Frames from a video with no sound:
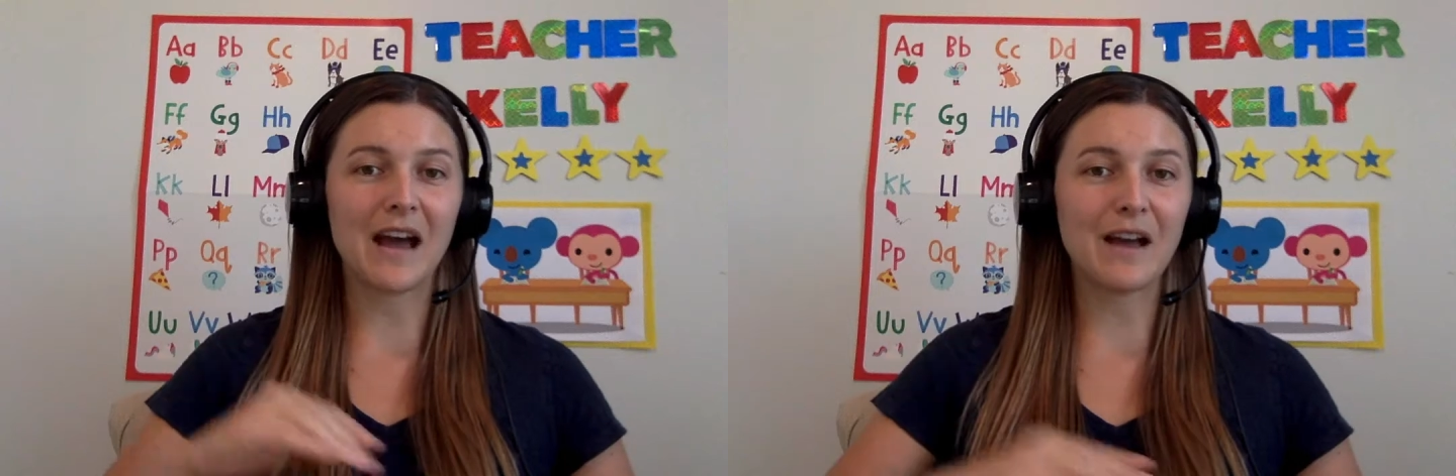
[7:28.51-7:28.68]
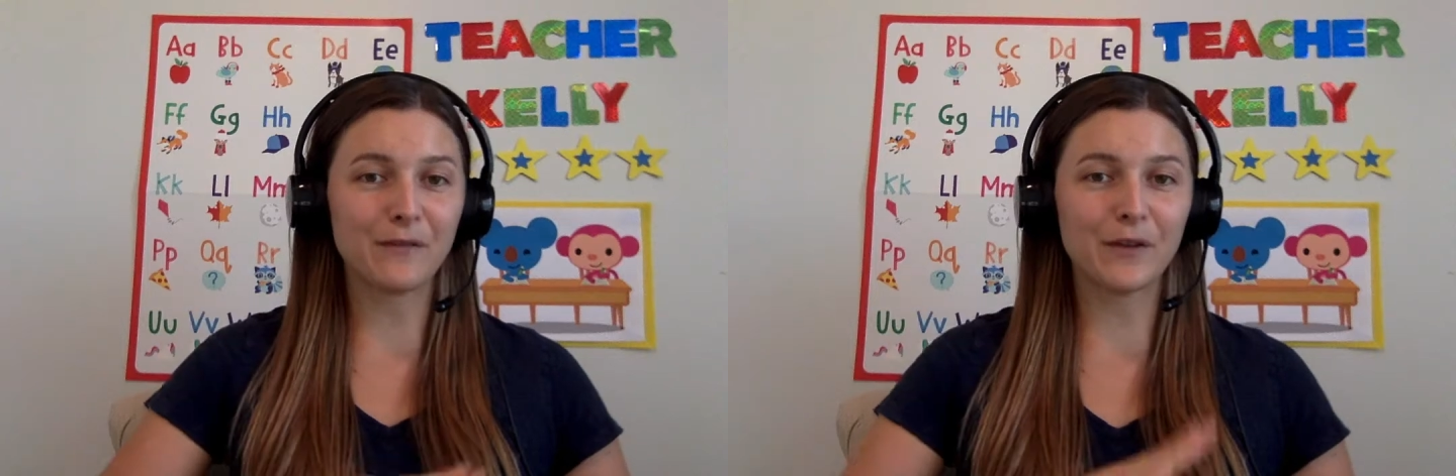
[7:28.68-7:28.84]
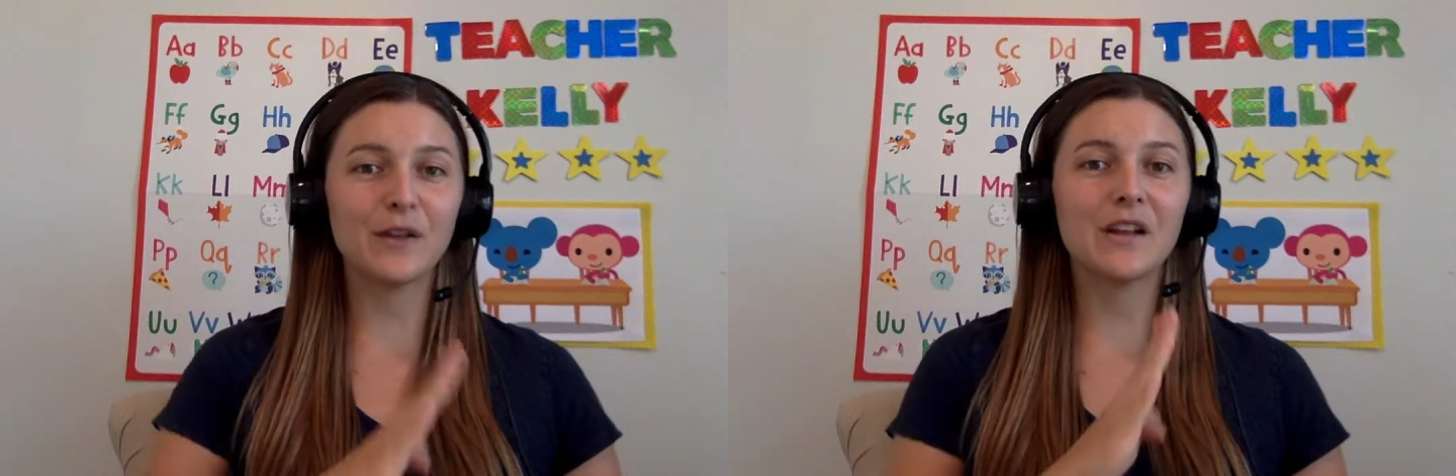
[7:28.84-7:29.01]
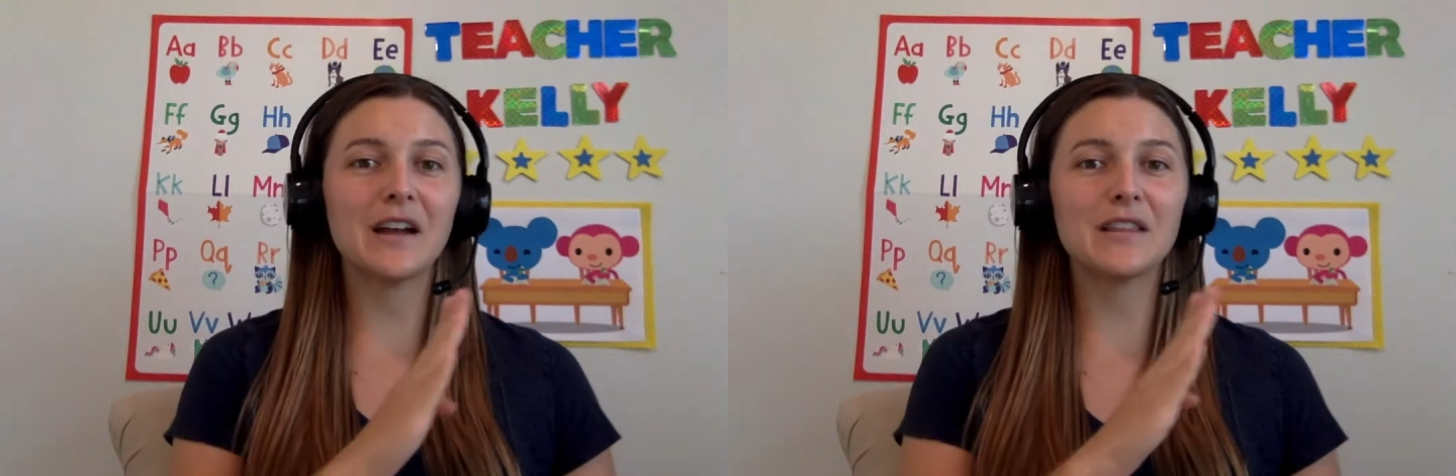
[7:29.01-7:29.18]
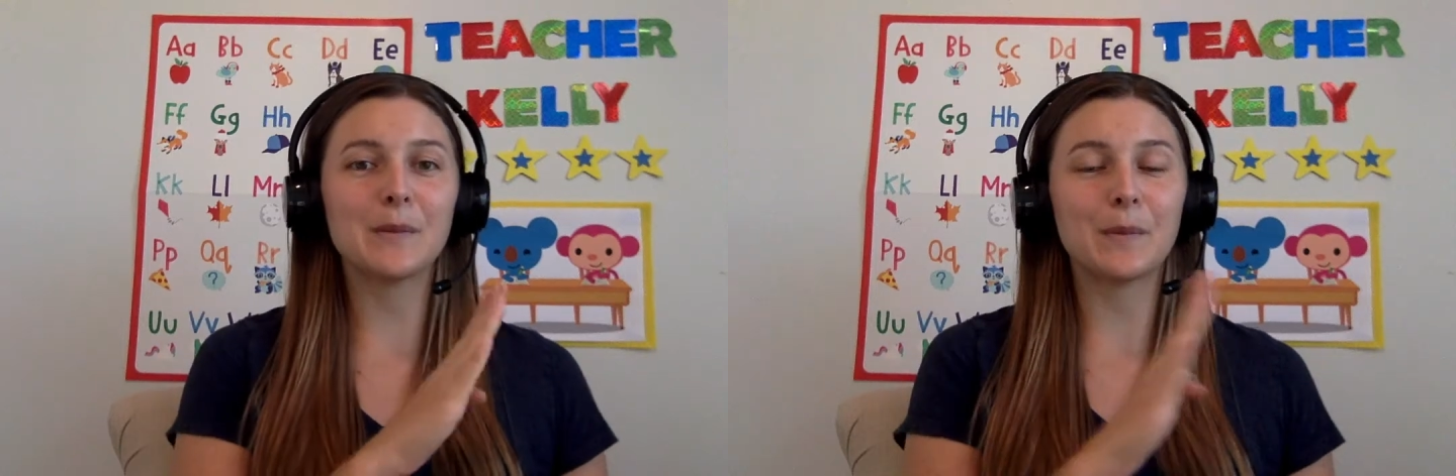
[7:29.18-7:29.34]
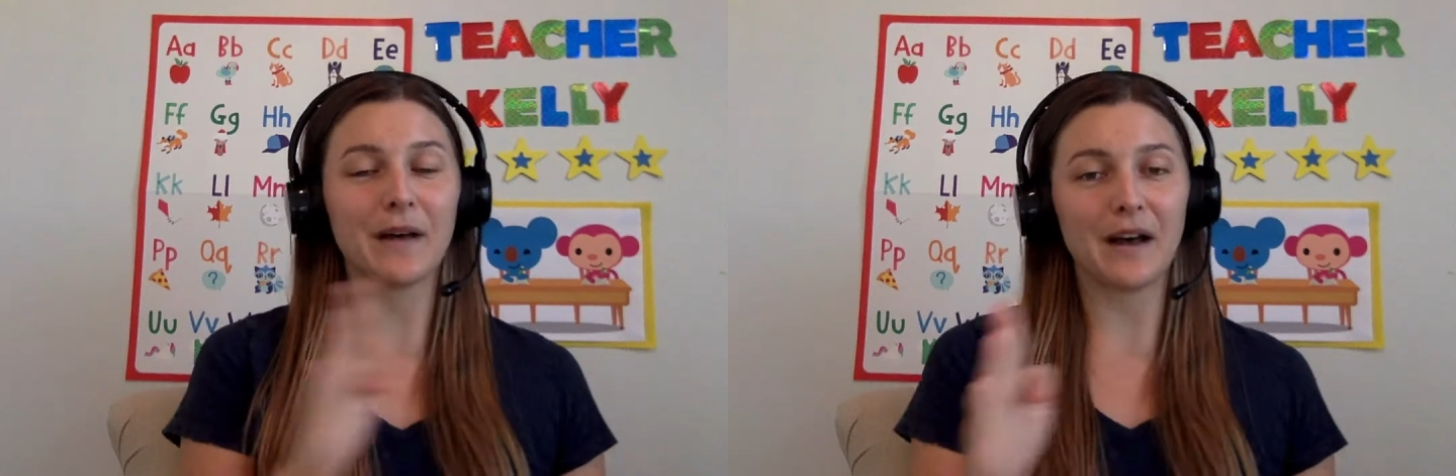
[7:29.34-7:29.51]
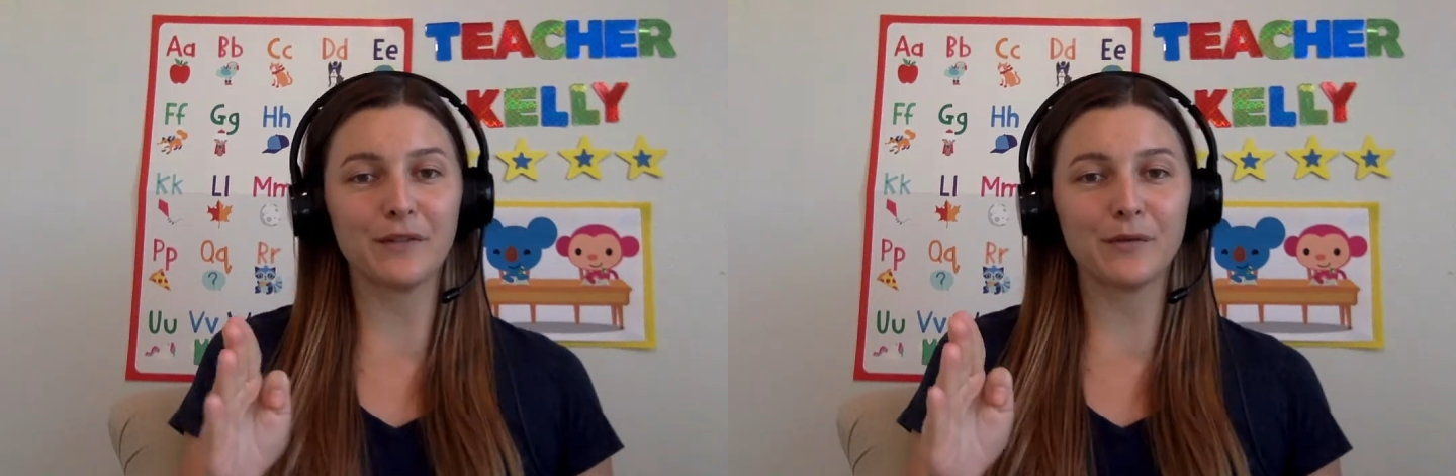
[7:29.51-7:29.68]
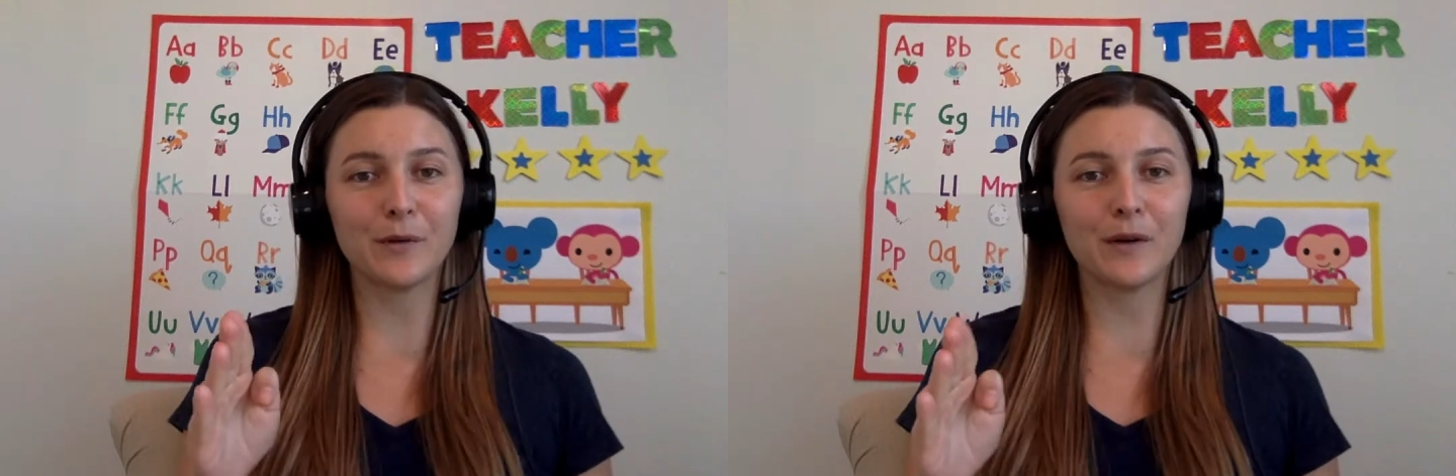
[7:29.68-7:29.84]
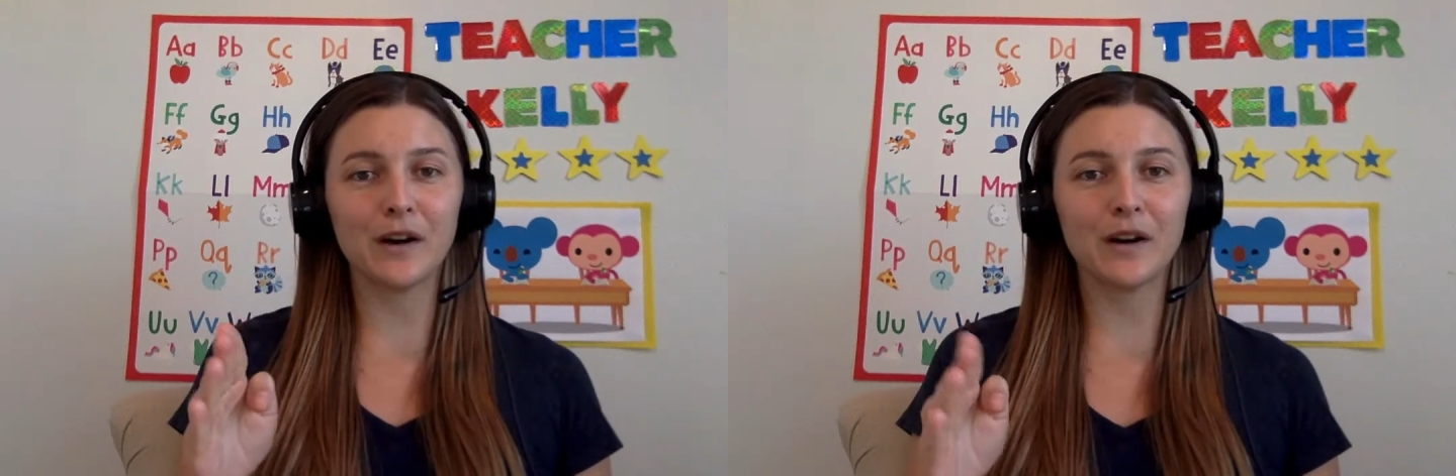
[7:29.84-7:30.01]
I feel like the
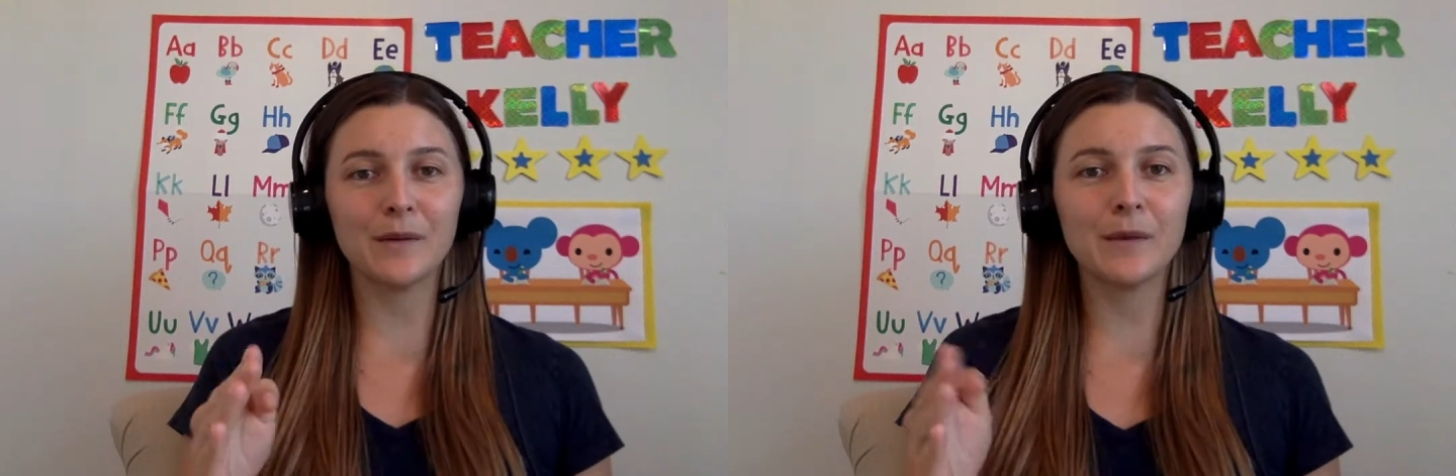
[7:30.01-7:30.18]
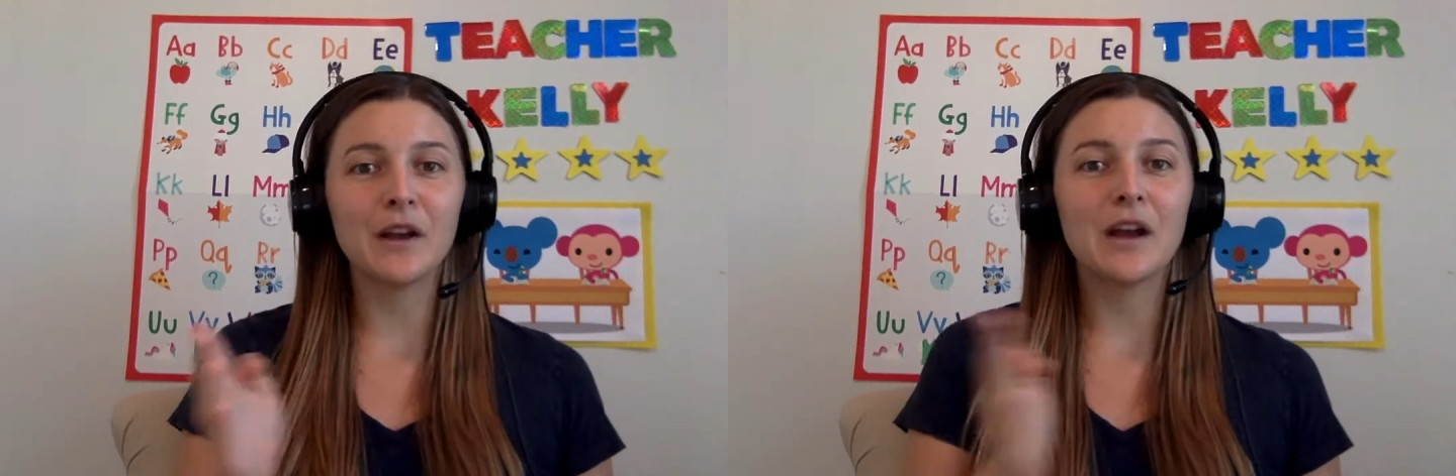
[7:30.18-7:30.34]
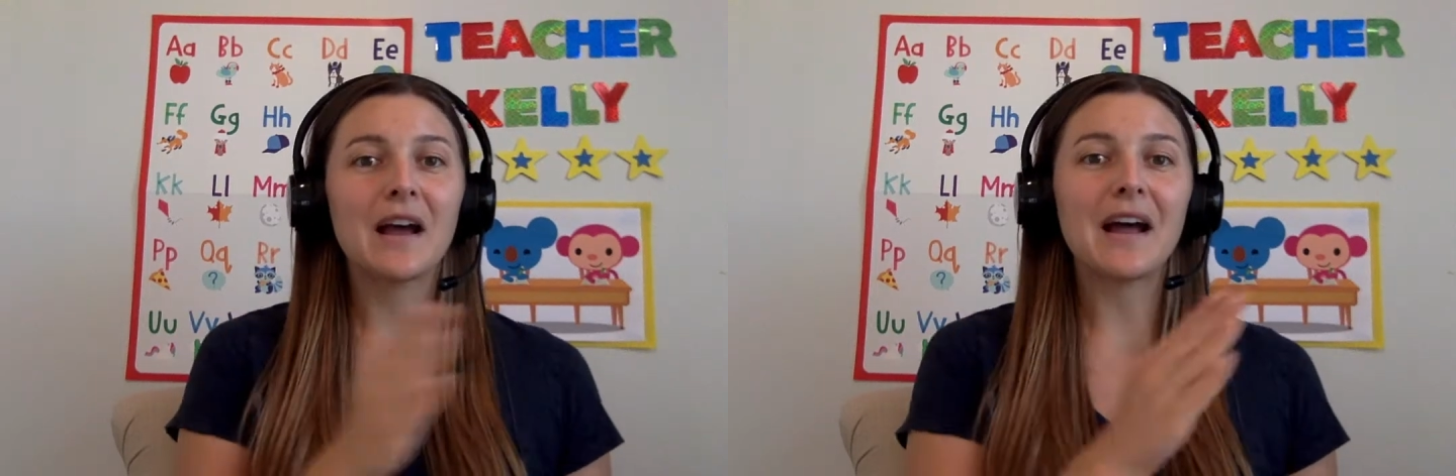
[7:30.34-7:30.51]
platform,